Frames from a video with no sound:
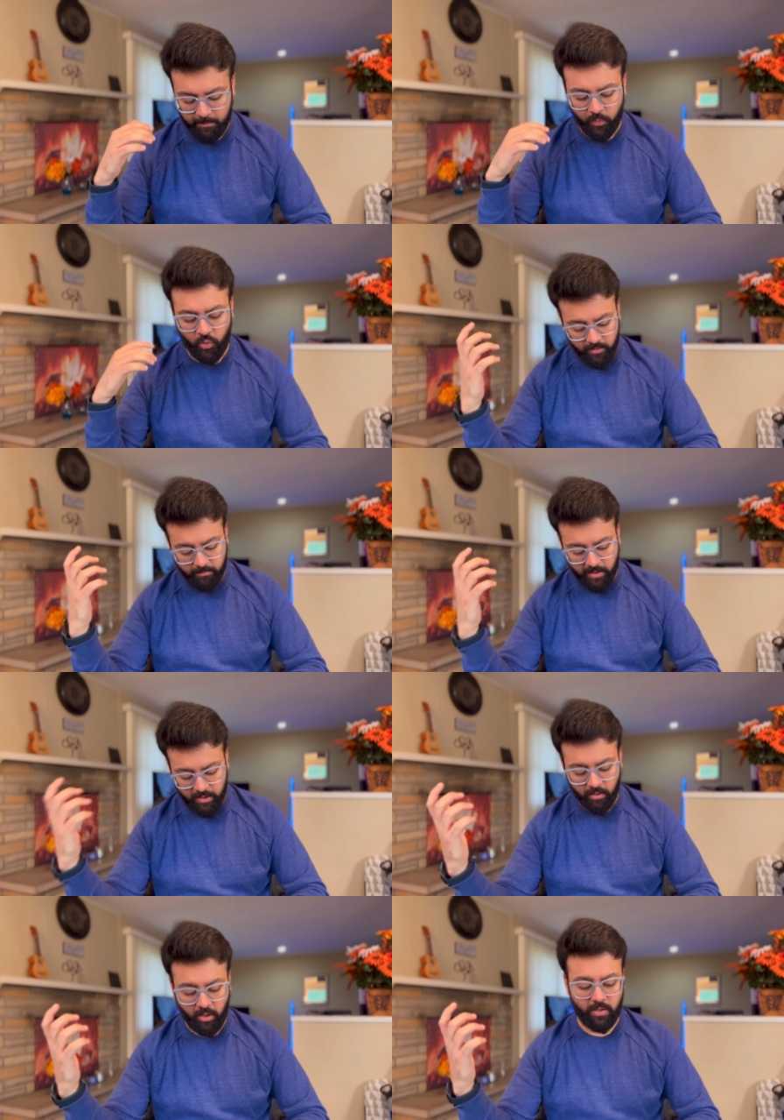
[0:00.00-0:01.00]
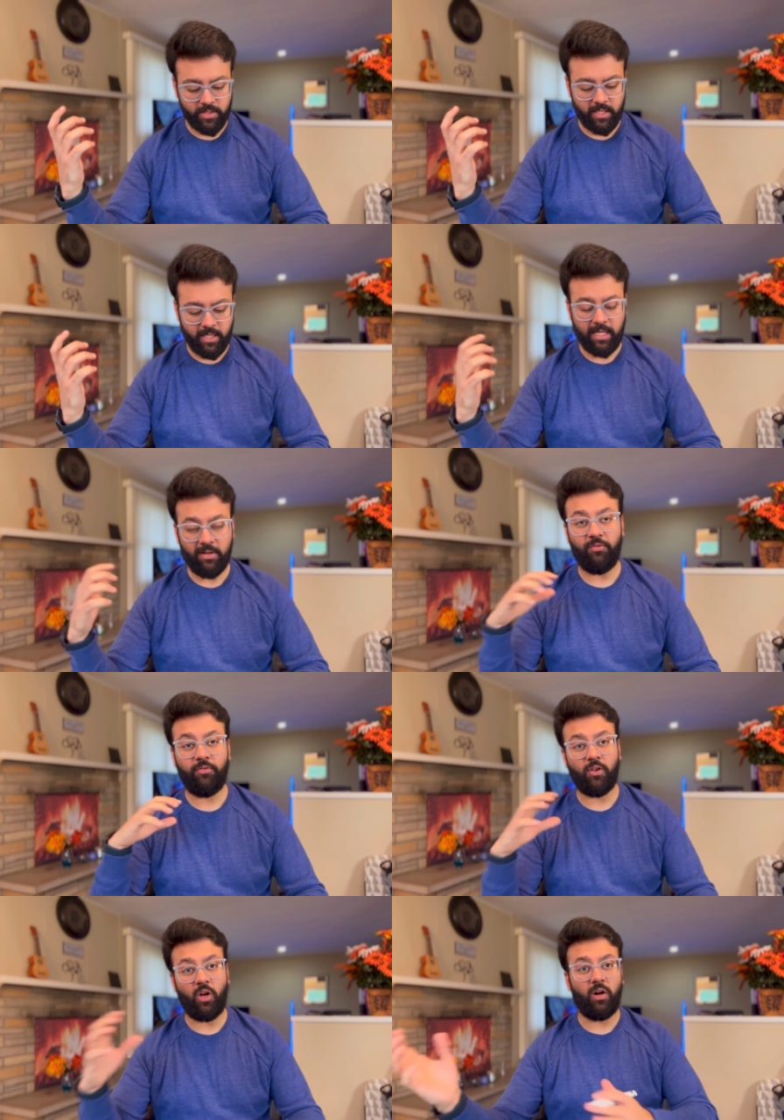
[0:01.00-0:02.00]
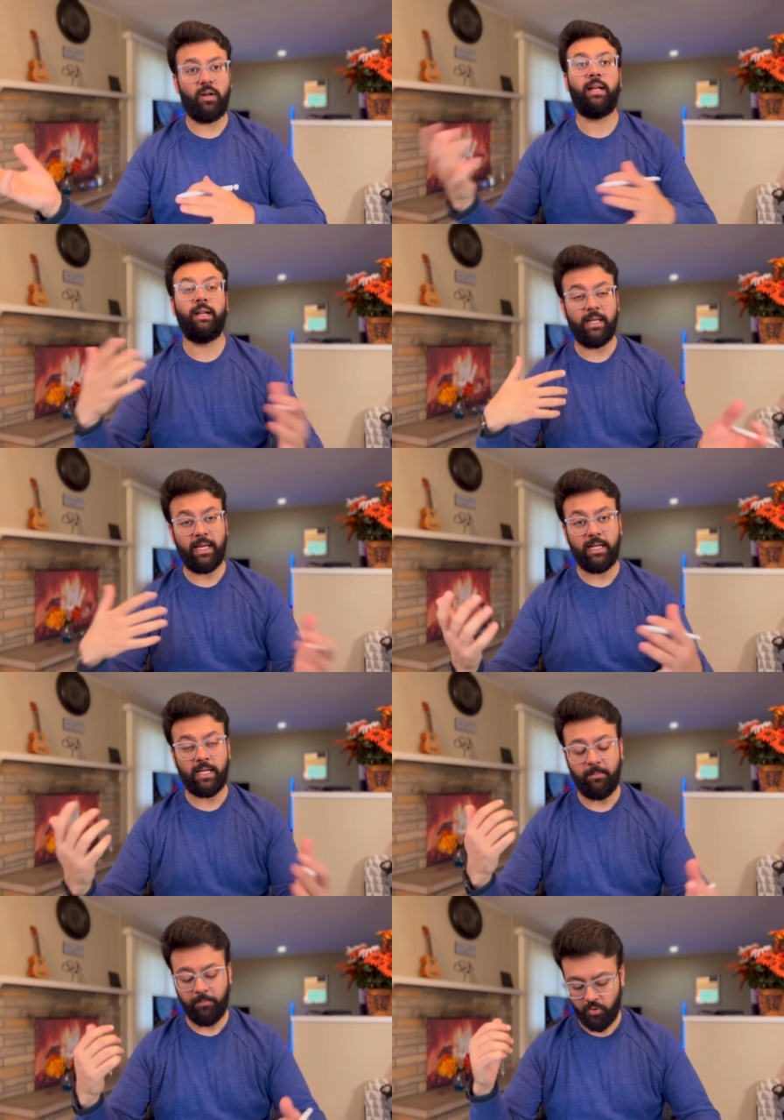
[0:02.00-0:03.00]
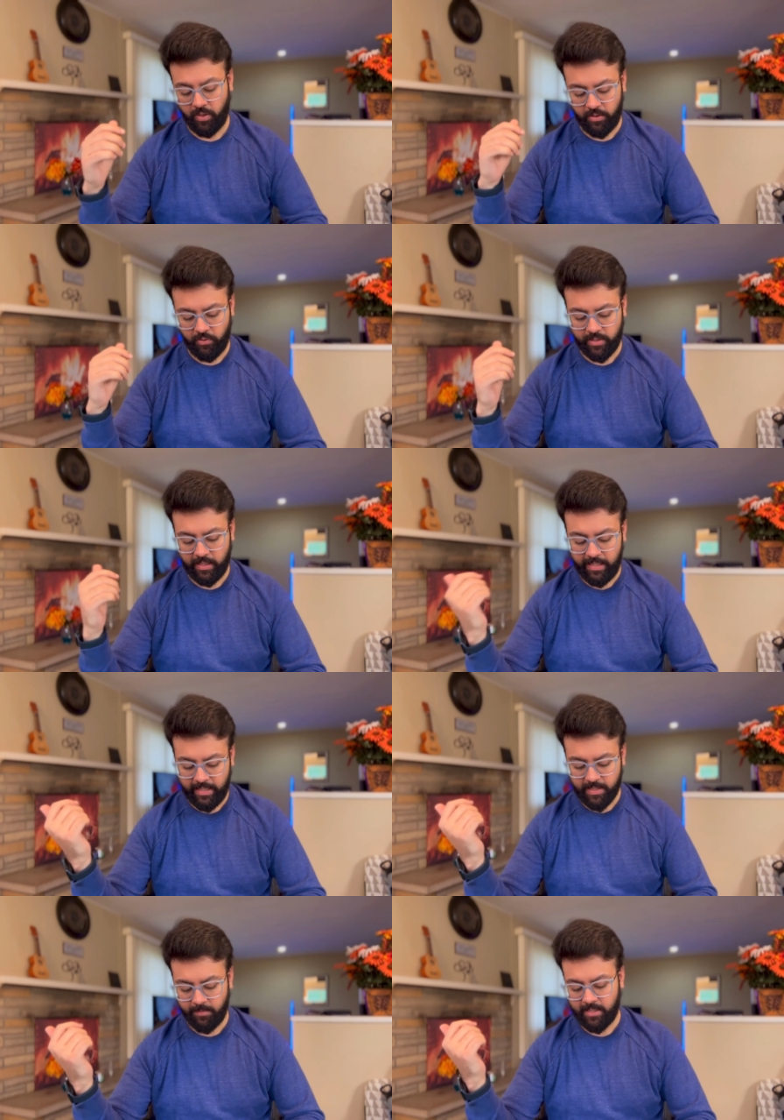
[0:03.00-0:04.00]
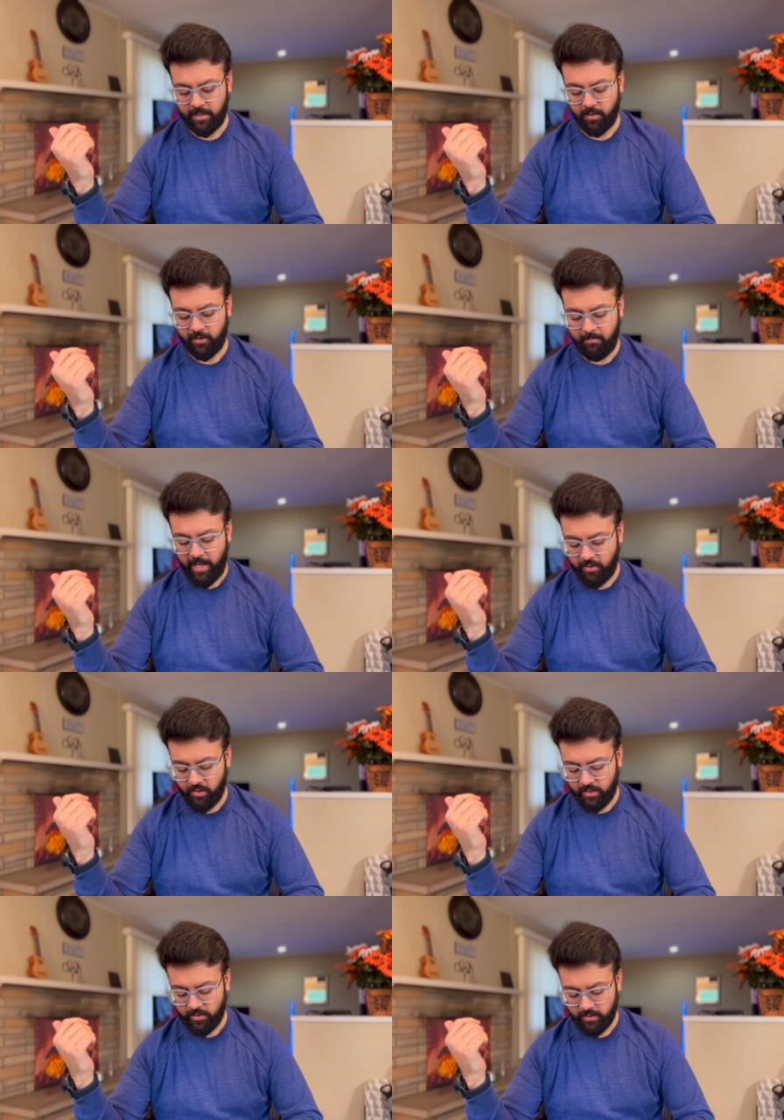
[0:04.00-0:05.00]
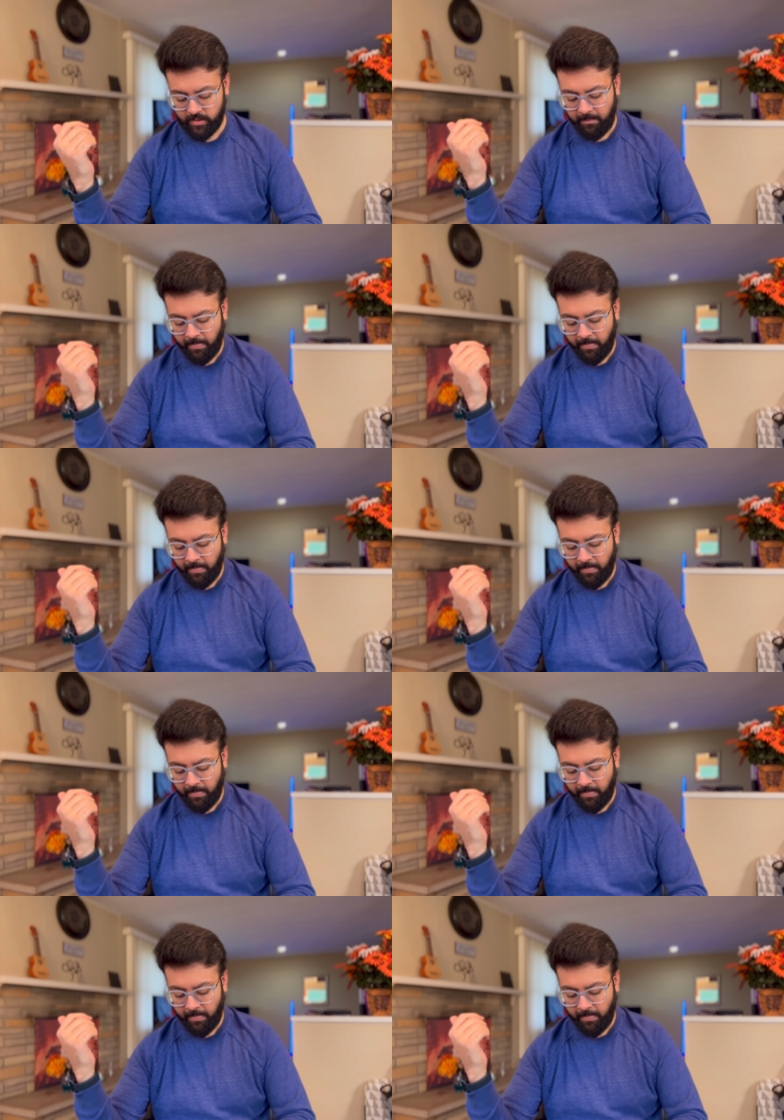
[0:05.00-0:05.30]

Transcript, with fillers: Poor methodology and flawed data. Okay, those are like some example of bad research.